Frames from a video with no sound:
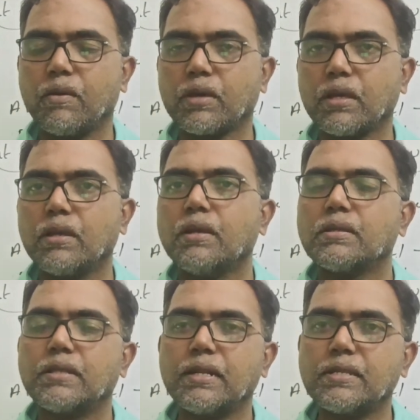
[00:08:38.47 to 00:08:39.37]
Okay,
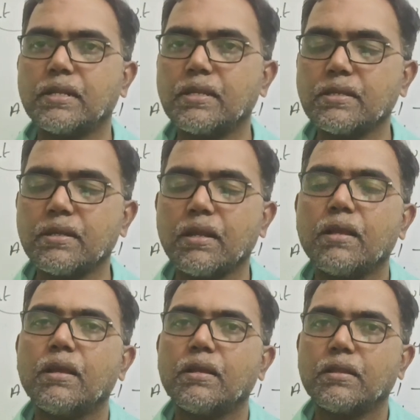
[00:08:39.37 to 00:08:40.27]
that is the
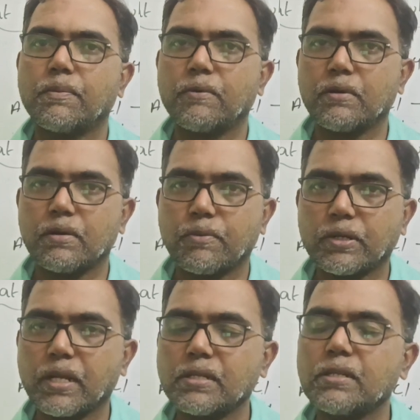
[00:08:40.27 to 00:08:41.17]
reason the
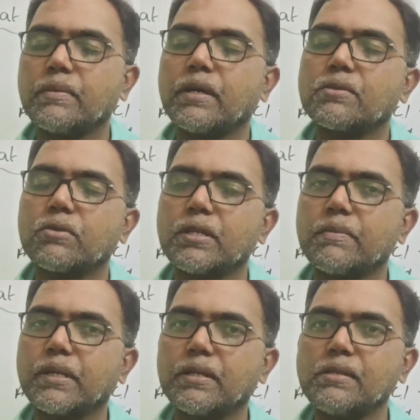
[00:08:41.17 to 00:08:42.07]
potassium or sodium
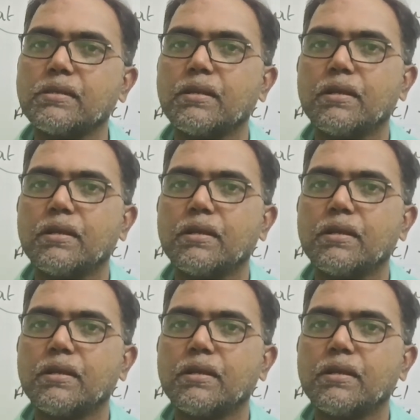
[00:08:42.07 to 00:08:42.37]
metals